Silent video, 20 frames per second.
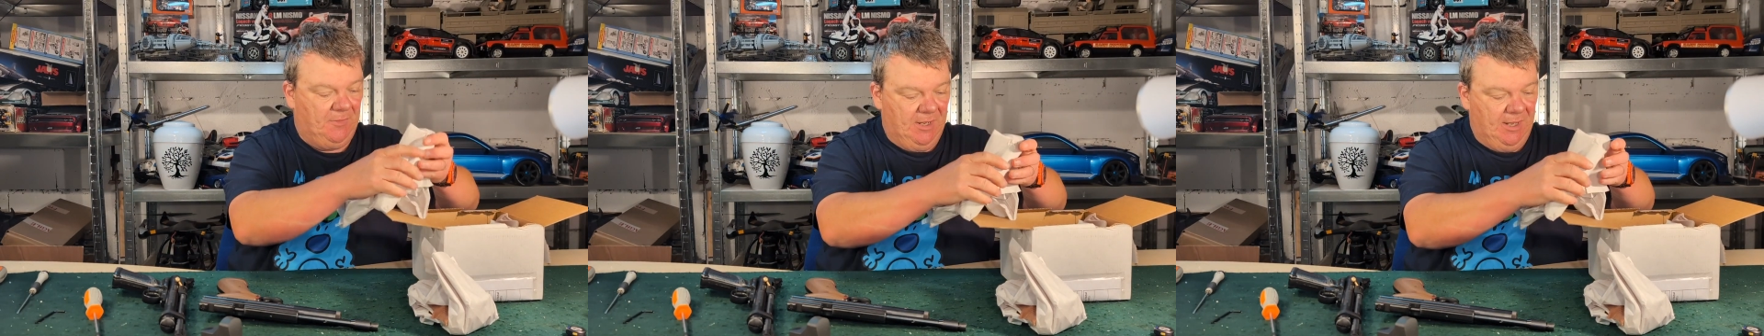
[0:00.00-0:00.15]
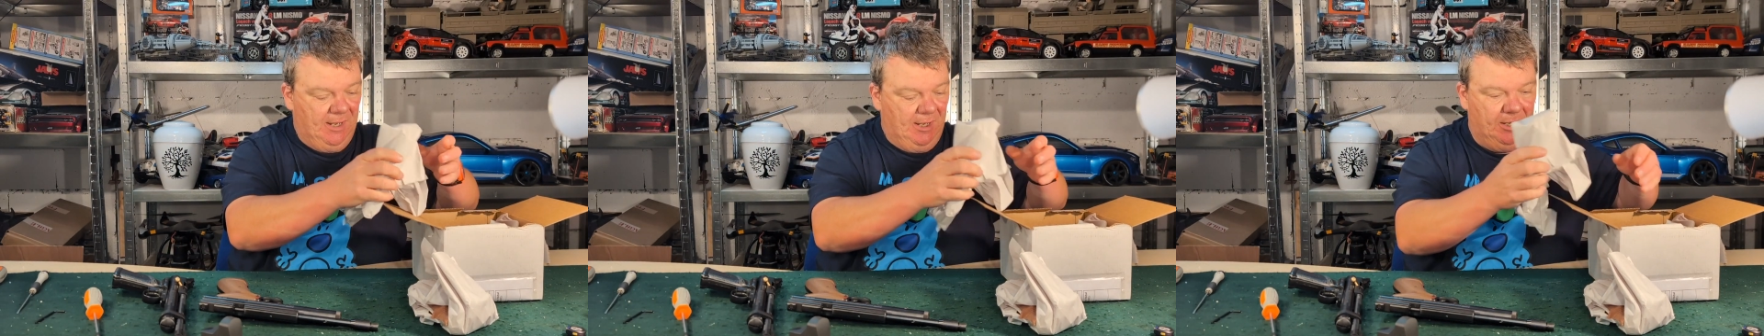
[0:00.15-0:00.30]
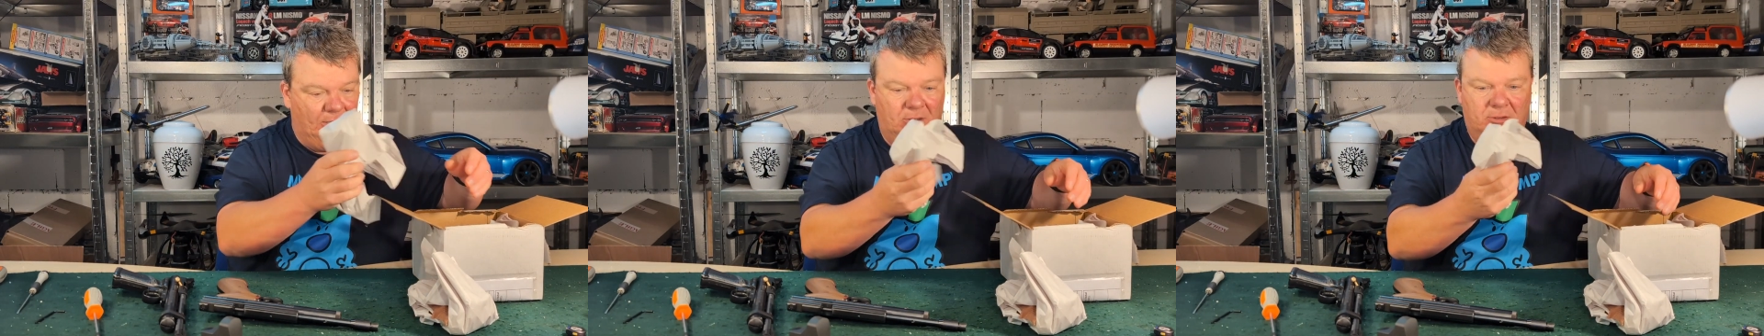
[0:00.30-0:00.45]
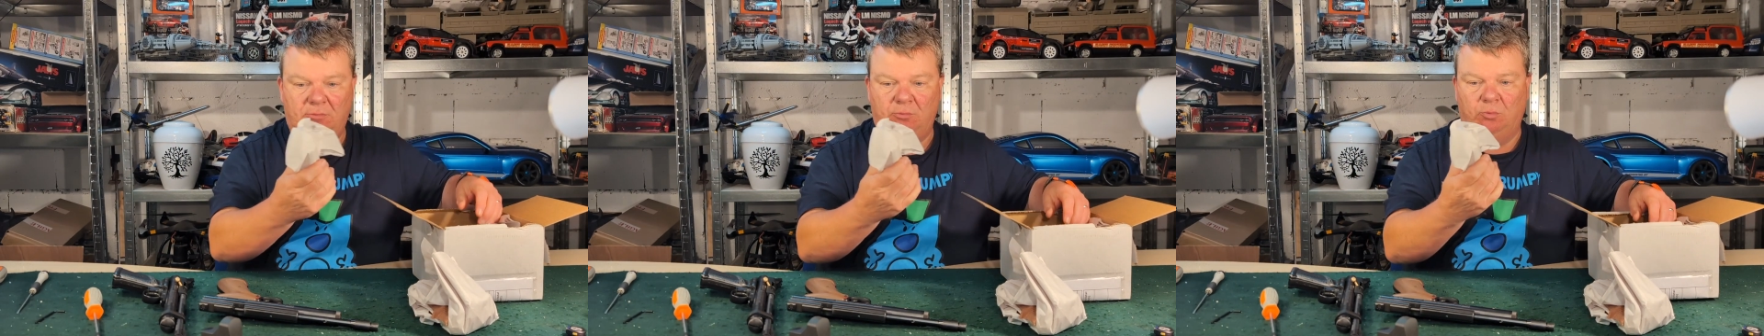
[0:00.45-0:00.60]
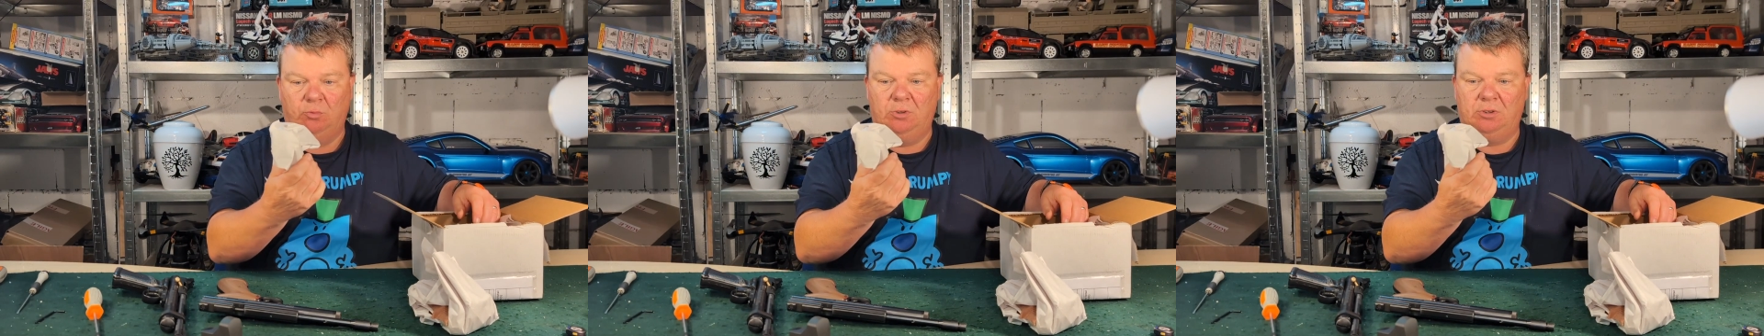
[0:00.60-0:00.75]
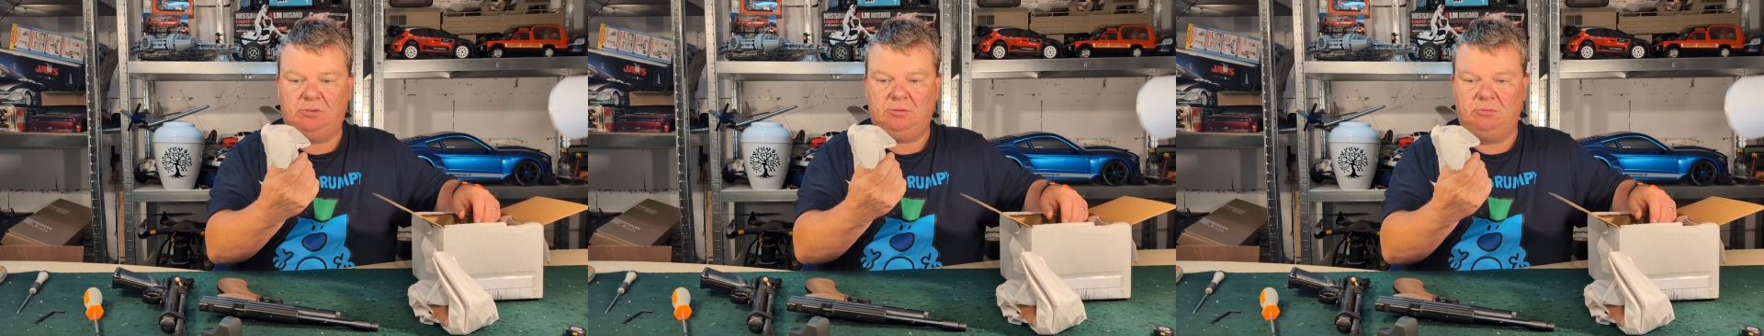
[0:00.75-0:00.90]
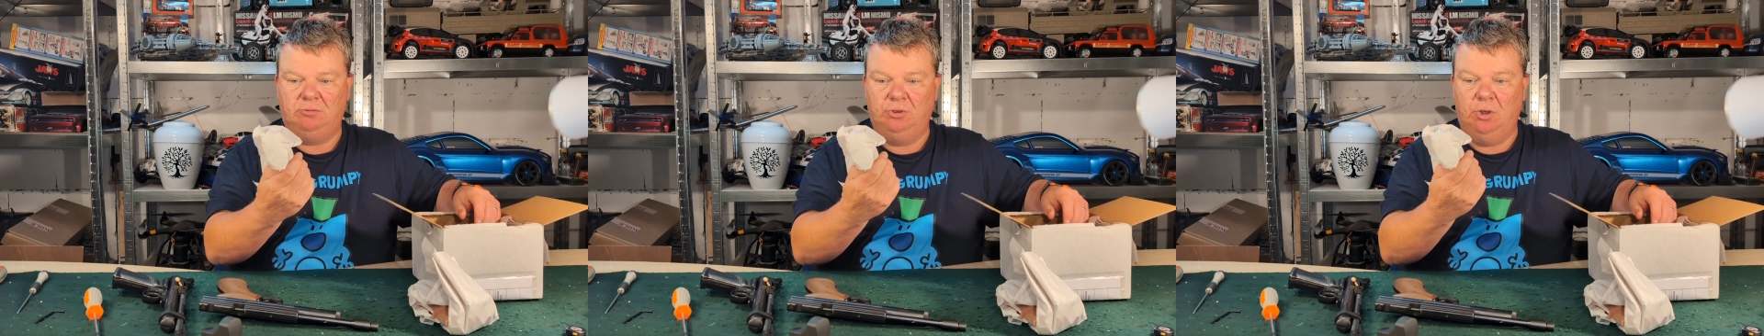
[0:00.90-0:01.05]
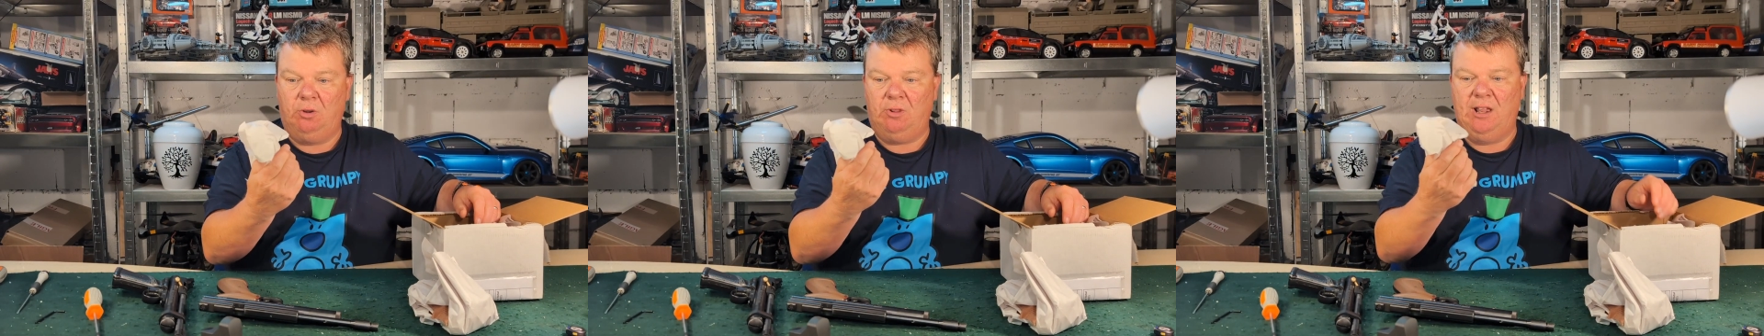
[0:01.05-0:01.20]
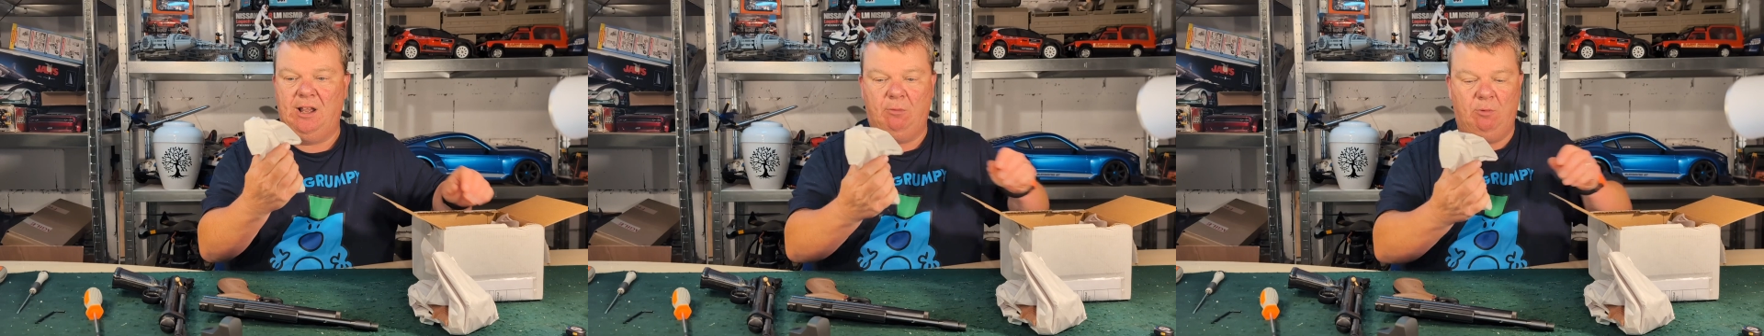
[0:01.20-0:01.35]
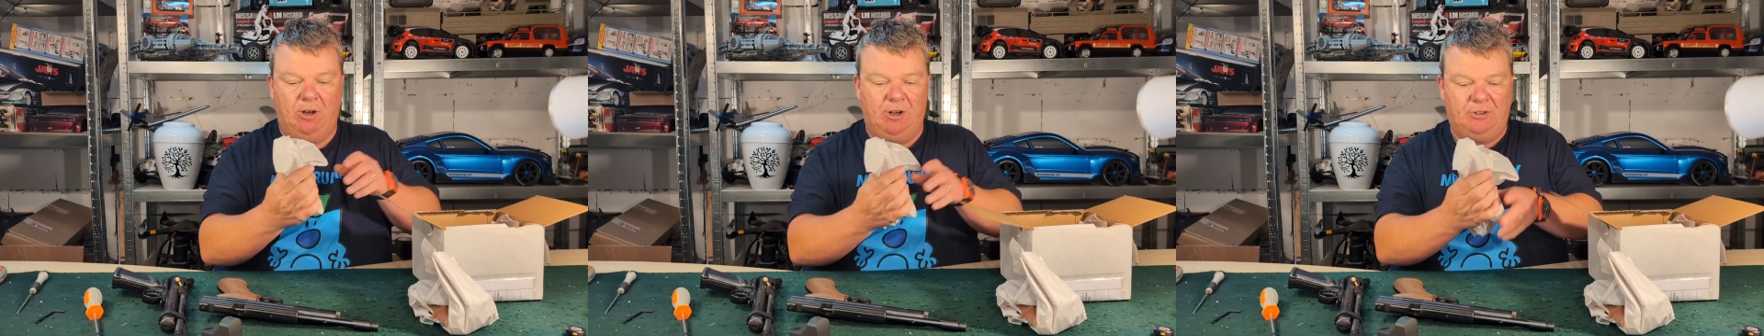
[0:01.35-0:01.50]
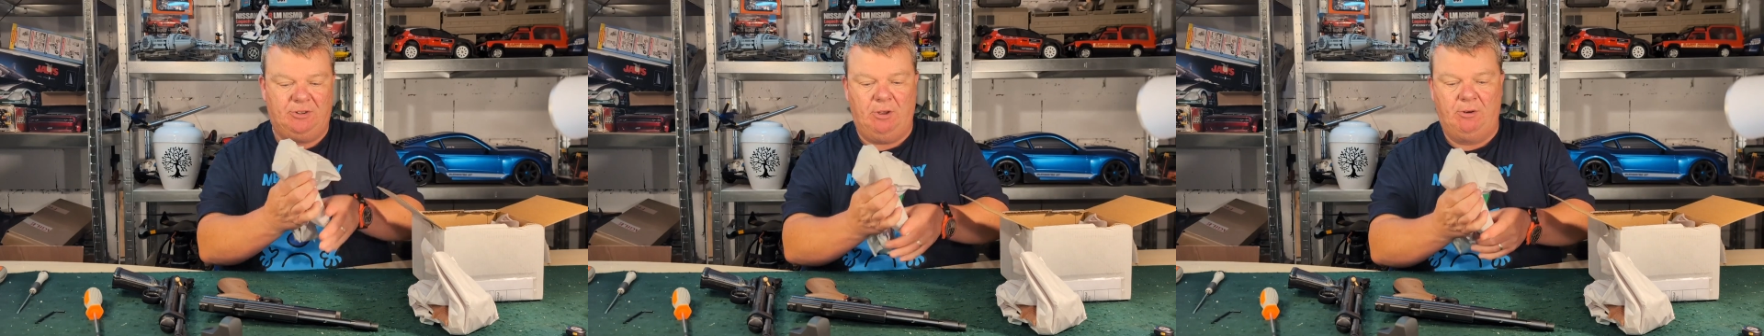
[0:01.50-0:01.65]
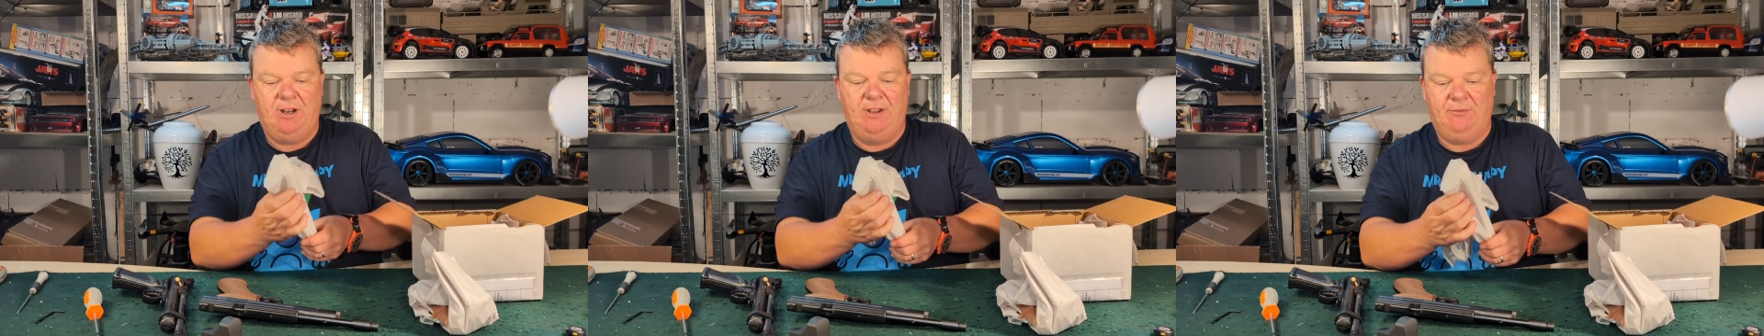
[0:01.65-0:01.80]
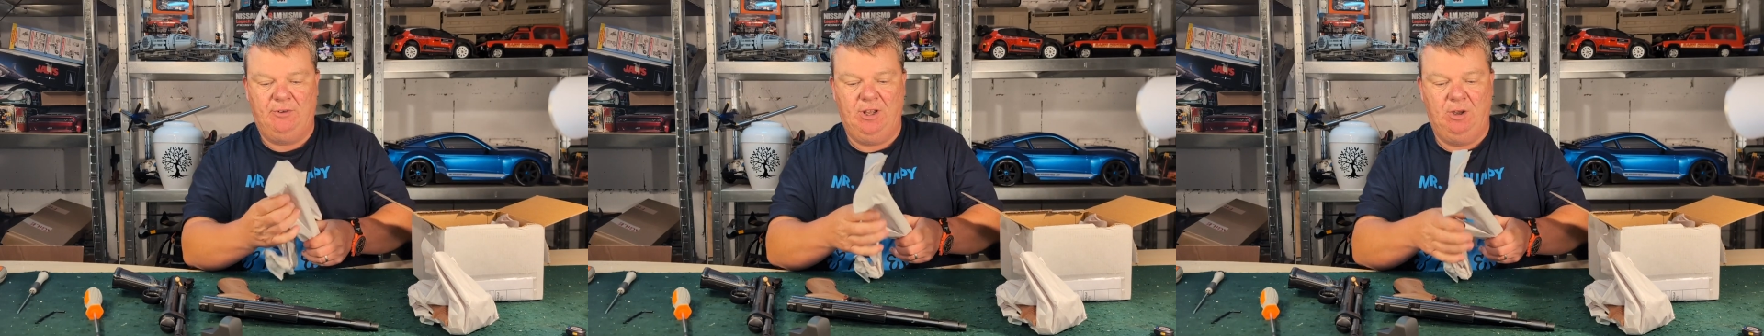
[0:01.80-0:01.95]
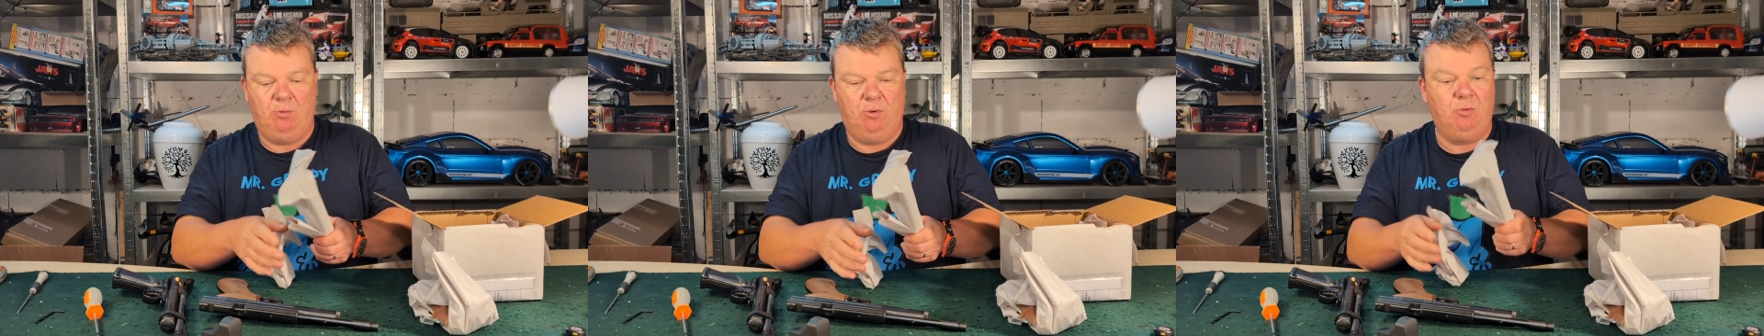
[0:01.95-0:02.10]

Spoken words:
Oh, not that one. I don't even know.